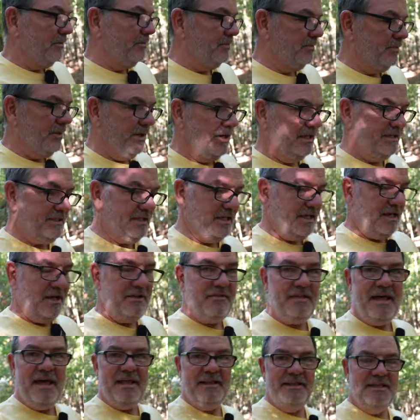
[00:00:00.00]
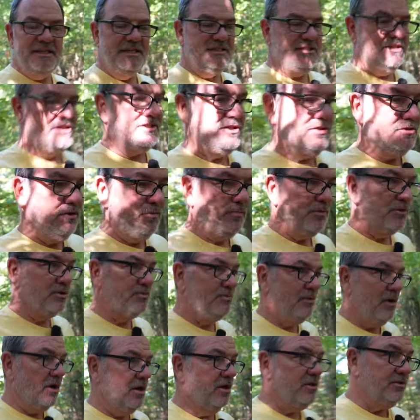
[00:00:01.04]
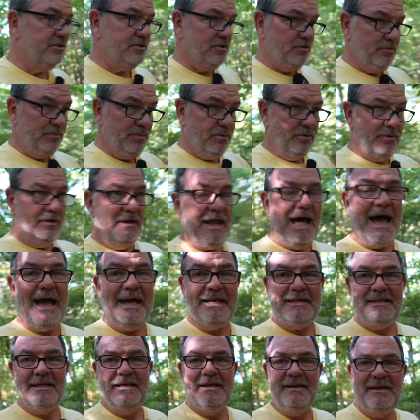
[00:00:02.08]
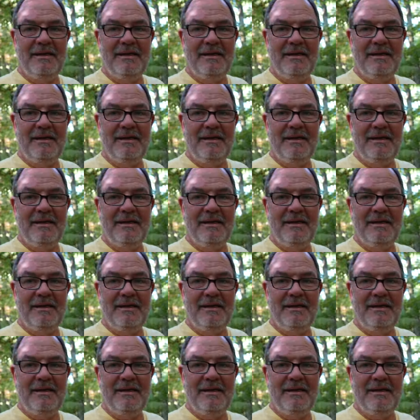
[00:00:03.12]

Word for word: But uh, that lens is super small, super light,